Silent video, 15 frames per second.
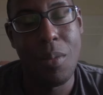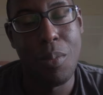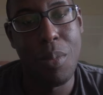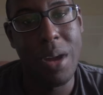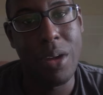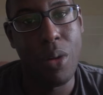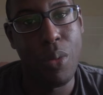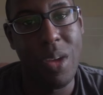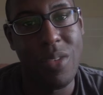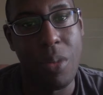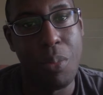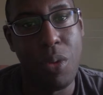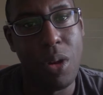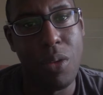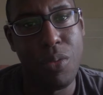
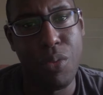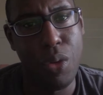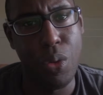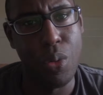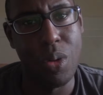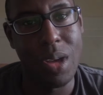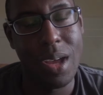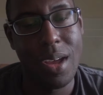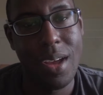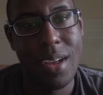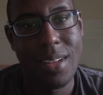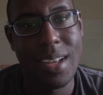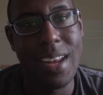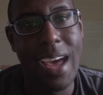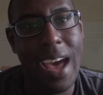microwavable food
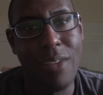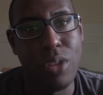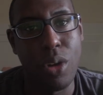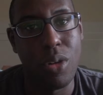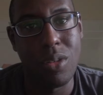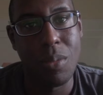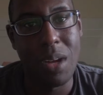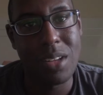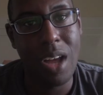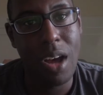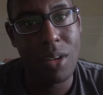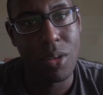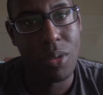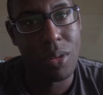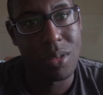that I have to go to
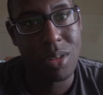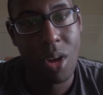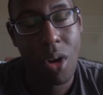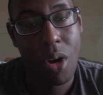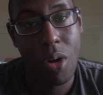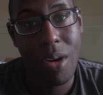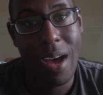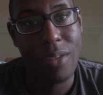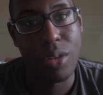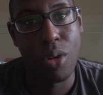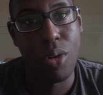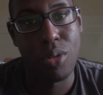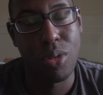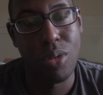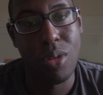McDonald's, or I have to
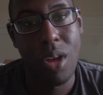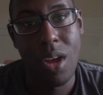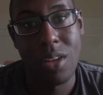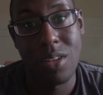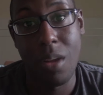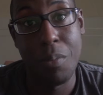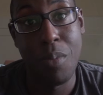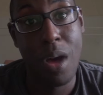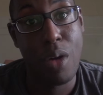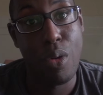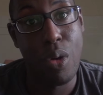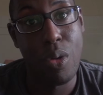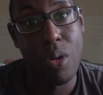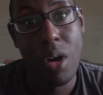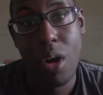go to
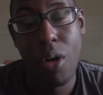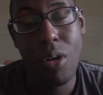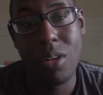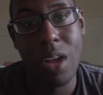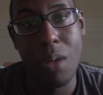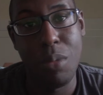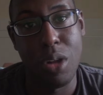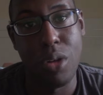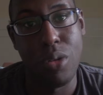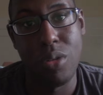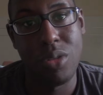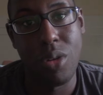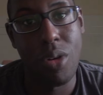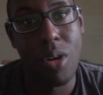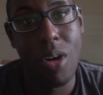Sbarro, or
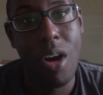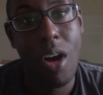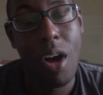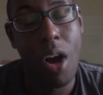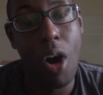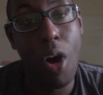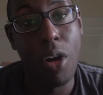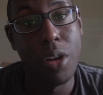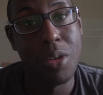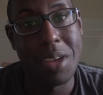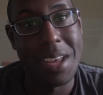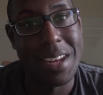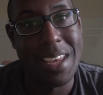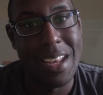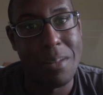Domino's, or
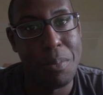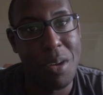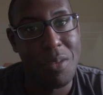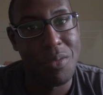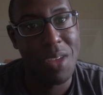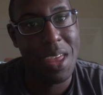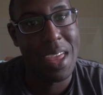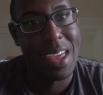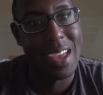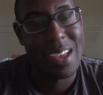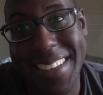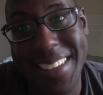all-you-can-eat buffet.